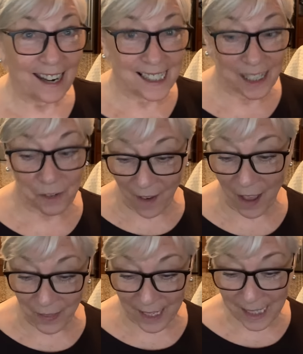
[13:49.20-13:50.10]
because i
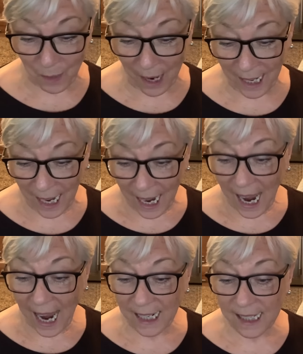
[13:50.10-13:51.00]
found this one
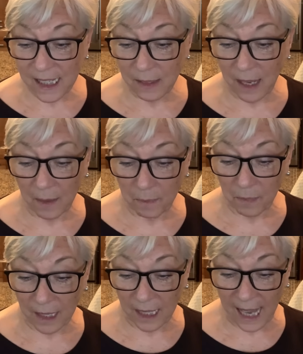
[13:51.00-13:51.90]
and it's um
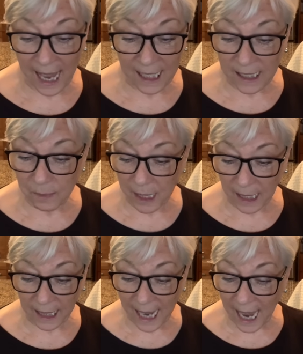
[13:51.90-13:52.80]
canada is made
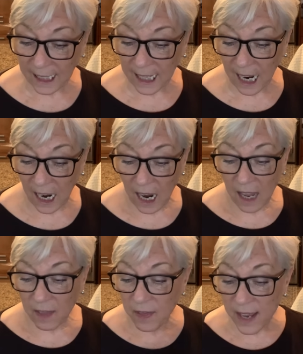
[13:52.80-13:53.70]
in canada
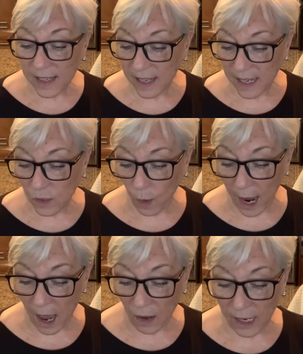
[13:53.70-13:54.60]
this as
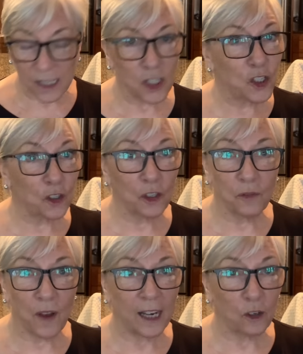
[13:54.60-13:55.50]
well is
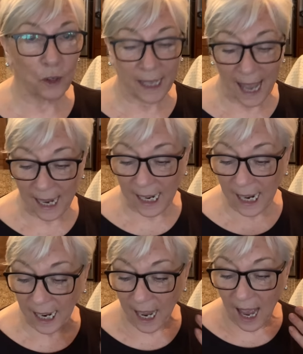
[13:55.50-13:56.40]
certified
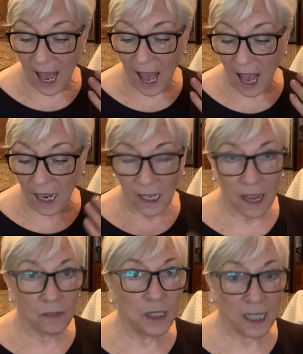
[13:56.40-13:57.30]
organic. I
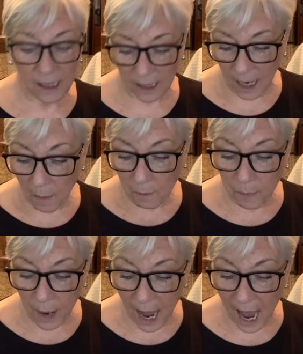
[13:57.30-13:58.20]
loved it,
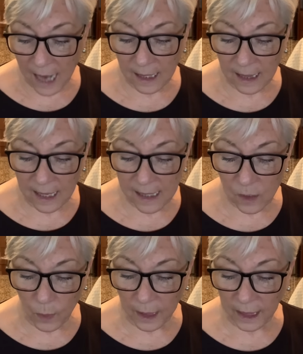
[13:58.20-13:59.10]
but
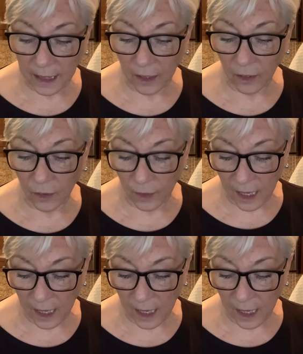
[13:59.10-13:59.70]
this one here